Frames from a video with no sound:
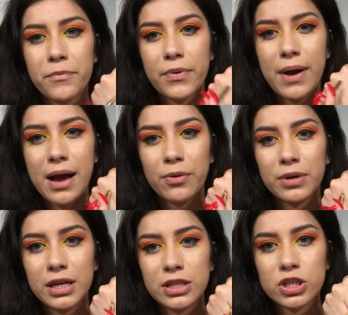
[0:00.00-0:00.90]

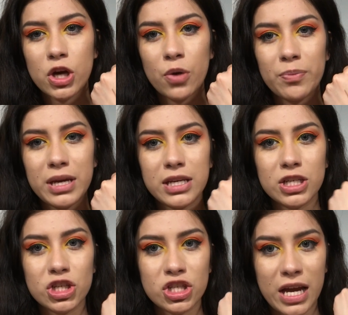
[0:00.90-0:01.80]
browny taupey
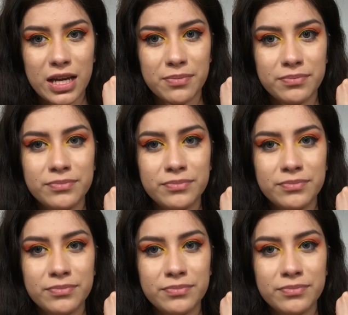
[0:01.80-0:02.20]
shade.